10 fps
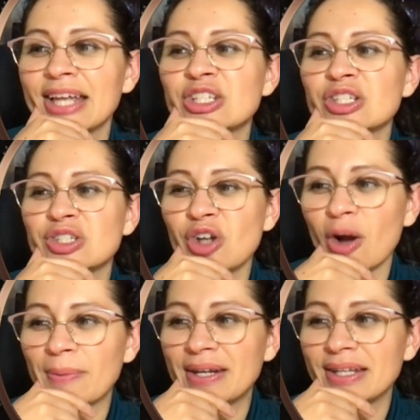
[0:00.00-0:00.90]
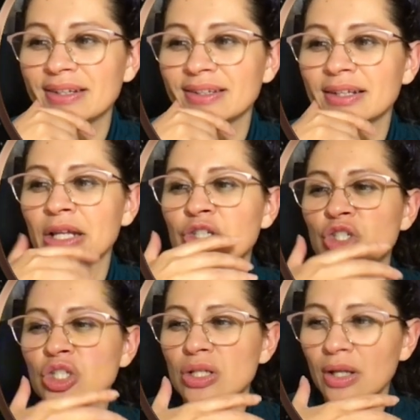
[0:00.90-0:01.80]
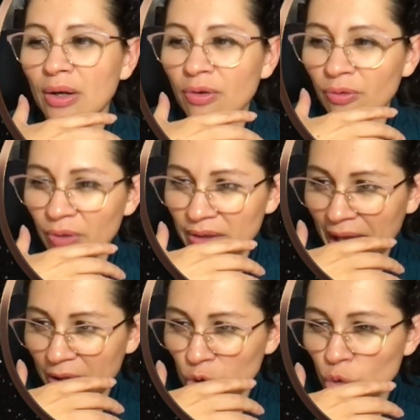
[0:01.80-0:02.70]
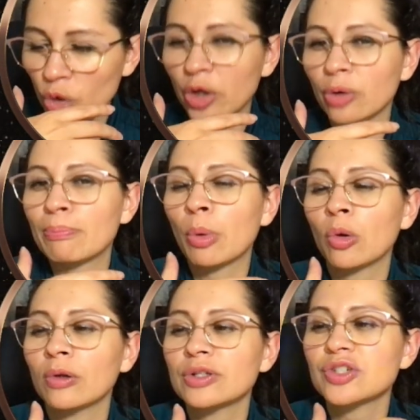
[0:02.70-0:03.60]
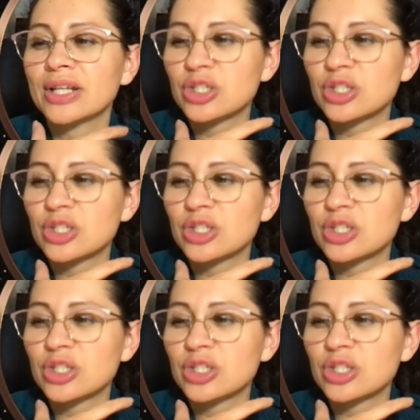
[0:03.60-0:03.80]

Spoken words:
It's dominant, it's that nuclear bulge.